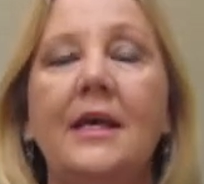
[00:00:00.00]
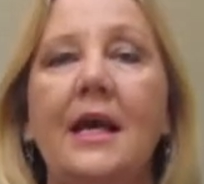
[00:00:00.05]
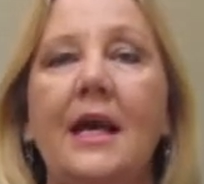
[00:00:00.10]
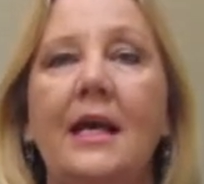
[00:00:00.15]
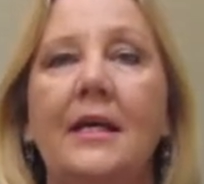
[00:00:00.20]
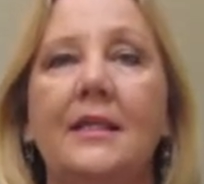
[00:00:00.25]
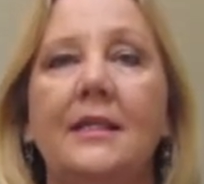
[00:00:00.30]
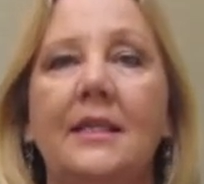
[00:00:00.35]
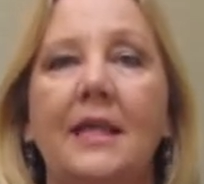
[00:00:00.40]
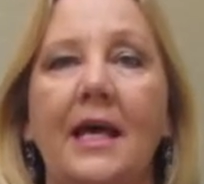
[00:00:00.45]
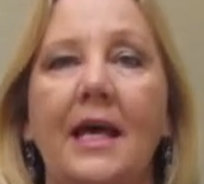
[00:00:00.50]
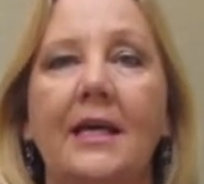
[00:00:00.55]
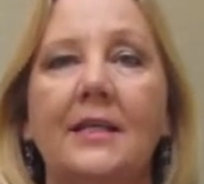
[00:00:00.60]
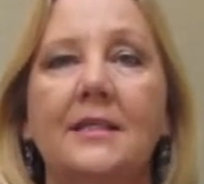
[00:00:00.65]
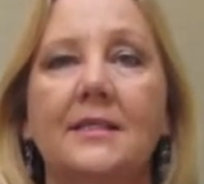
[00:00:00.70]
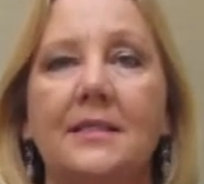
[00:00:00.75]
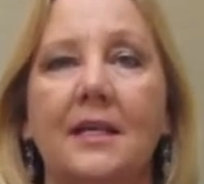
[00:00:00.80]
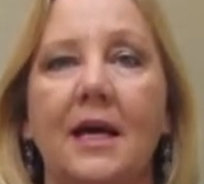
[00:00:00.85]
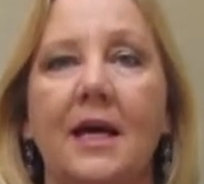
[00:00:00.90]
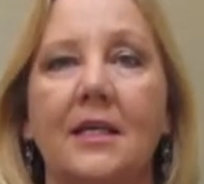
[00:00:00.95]
And
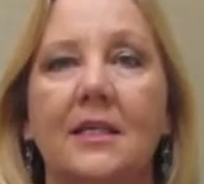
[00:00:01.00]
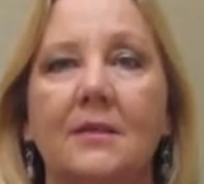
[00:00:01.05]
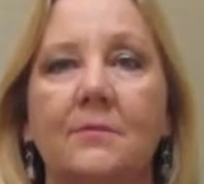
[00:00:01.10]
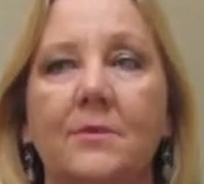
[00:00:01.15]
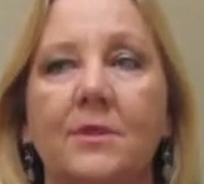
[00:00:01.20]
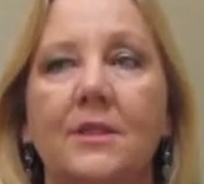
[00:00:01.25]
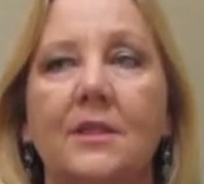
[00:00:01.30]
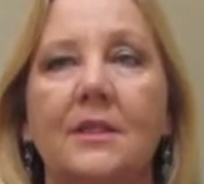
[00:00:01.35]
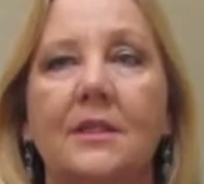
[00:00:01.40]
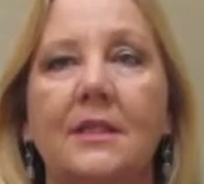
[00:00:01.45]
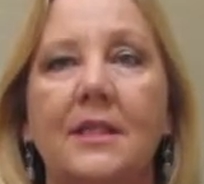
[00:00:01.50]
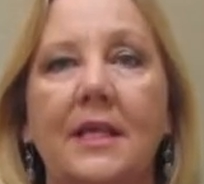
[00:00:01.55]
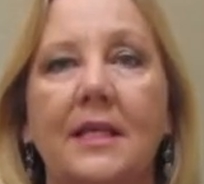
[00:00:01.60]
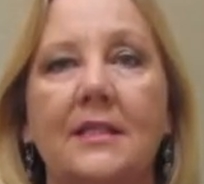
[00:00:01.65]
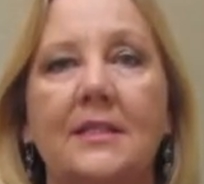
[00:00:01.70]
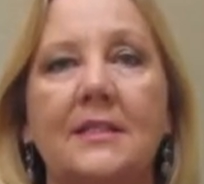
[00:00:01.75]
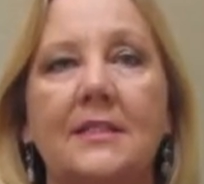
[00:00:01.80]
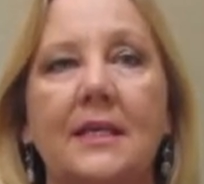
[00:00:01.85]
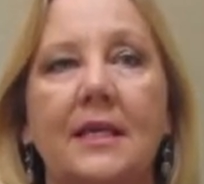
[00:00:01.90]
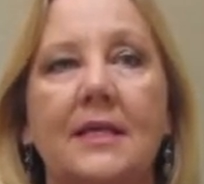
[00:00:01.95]
that document
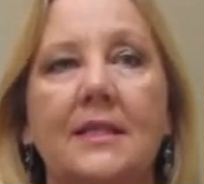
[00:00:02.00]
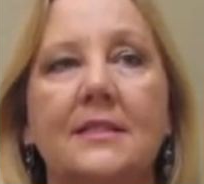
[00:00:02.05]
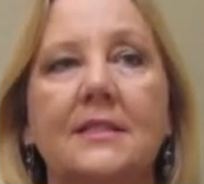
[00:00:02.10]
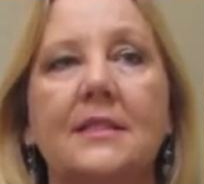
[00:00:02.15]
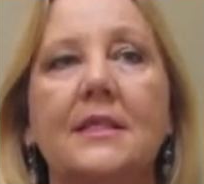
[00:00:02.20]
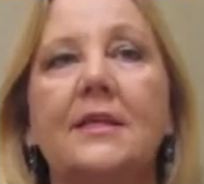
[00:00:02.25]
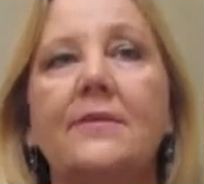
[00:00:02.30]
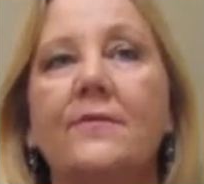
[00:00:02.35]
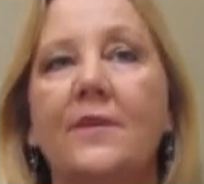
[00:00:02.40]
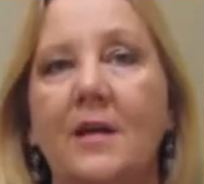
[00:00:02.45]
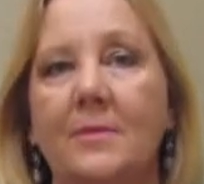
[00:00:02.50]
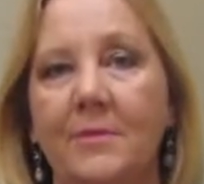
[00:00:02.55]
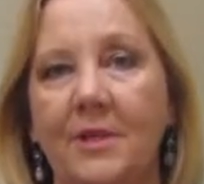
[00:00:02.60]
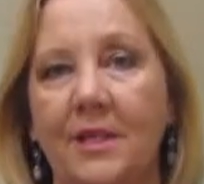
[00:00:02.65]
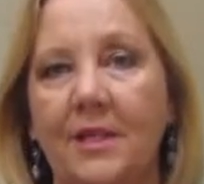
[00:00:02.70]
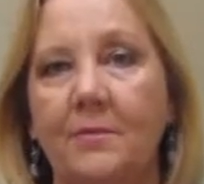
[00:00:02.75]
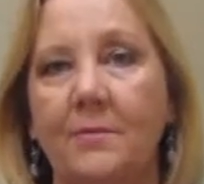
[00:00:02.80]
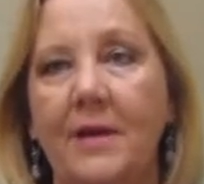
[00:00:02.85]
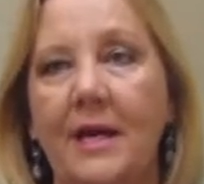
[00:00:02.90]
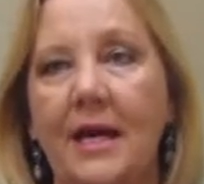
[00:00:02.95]
then says if I'm
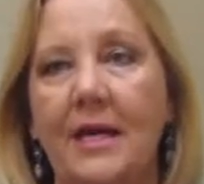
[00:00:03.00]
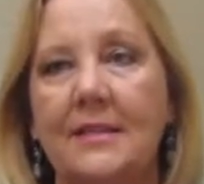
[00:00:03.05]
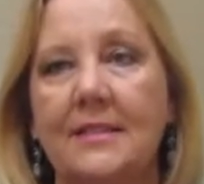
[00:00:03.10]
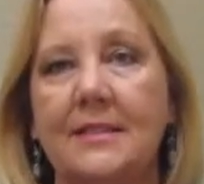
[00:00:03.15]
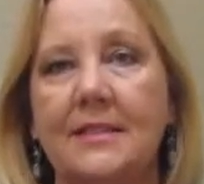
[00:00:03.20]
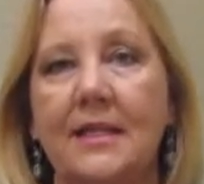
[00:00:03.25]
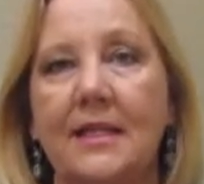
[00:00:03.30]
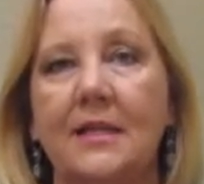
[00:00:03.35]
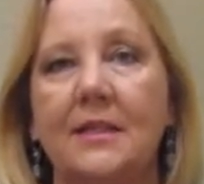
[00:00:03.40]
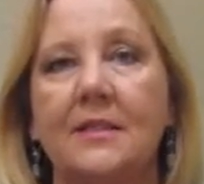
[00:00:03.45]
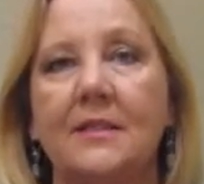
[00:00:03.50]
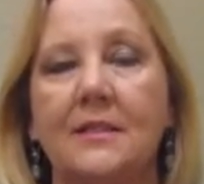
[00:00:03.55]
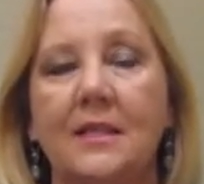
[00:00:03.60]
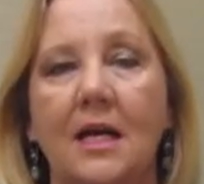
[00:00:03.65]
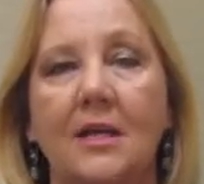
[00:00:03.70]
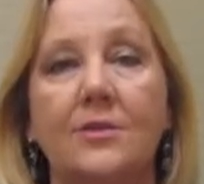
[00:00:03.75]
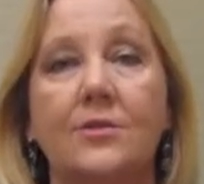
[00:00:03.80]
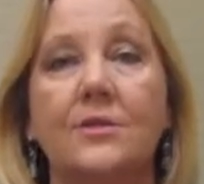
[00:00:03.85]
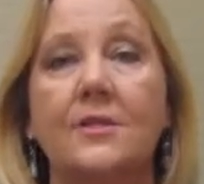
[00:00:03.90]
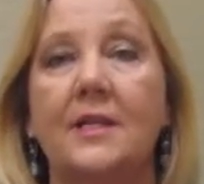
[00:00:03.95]
incapacitated and
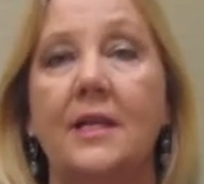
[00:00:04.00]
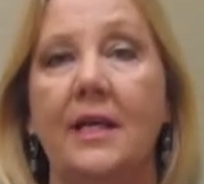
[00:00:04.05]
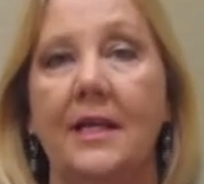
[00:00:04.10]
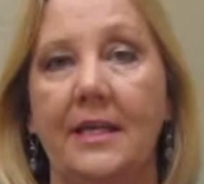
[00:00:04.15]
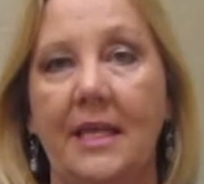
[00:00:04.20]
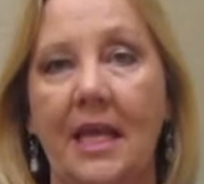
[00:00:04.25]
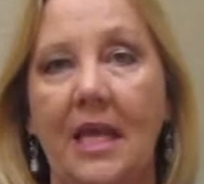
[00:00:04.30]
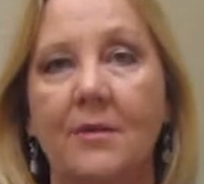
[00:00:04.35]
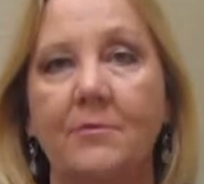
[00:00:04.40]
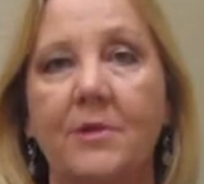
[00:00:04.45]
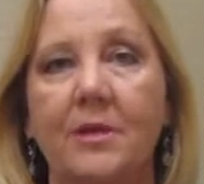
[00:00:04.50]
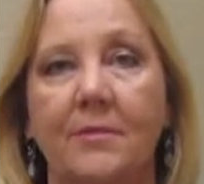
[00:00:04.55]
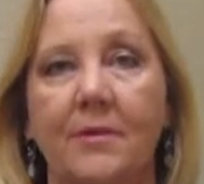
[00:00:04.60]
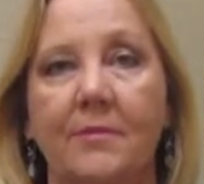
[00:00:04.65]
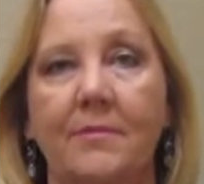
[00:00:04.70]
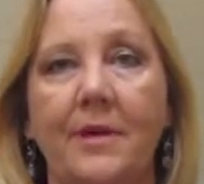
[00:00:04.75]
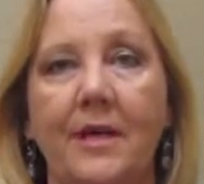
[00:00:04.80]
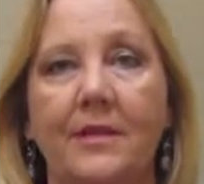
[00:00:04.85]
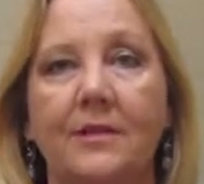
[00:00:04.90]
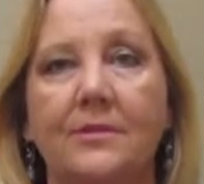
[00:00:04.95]
doctors say I can't make
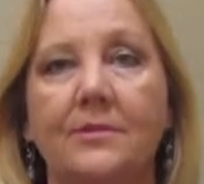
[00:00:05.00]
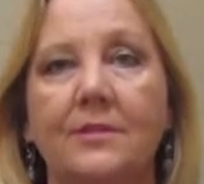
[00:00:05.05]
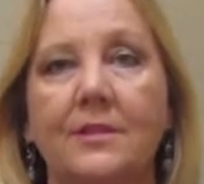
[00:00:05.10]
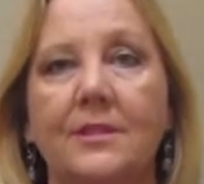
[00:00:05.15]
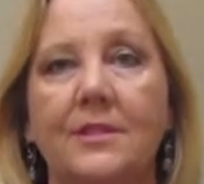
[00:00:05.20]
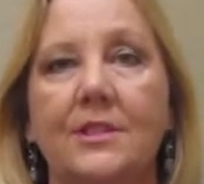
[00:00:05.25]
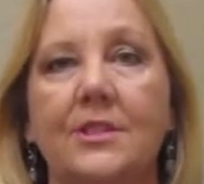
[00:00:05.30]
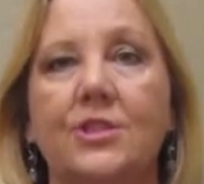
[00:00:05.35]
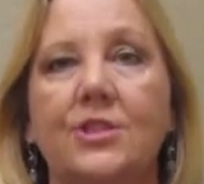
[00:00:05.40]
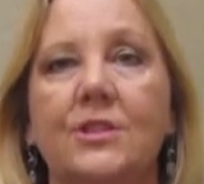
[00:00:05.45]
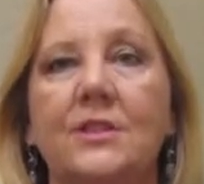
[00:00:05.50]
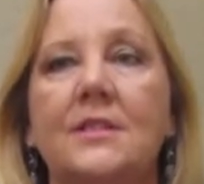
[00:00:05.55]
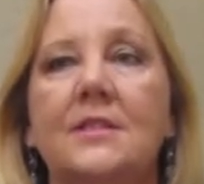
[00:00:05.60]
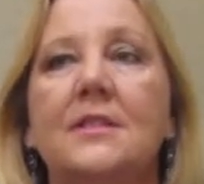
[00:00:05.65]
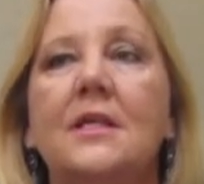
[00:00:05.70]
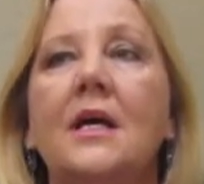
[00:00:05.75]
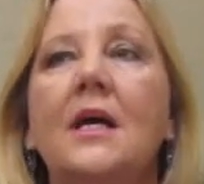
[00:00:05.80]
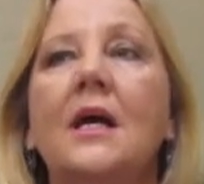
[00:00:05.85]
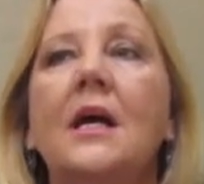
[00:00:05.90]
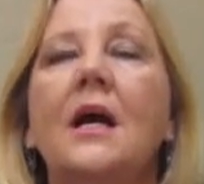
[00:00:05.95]
my medical decisions,